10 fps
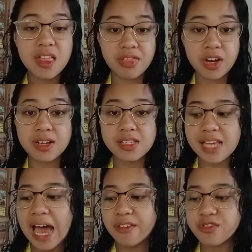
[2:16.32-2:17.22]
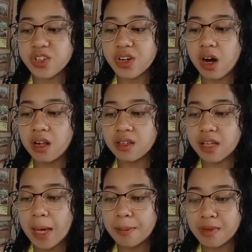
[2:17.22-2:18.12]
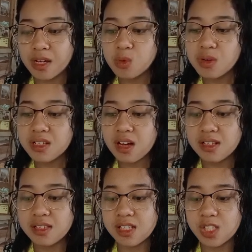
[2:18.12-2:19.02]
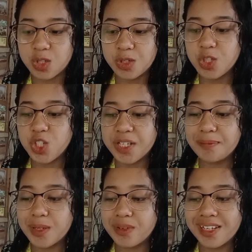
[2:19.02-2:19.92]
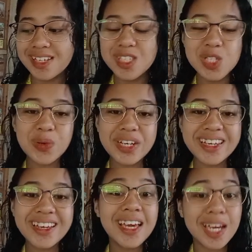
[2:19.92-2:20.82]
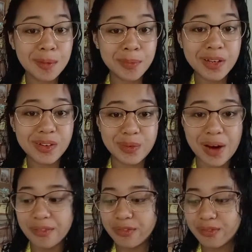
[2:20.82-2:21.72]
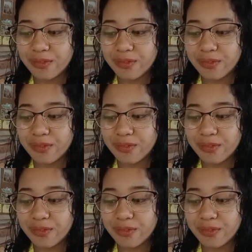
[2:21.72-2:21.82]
There is, after all, a mutual constitution between history and biography.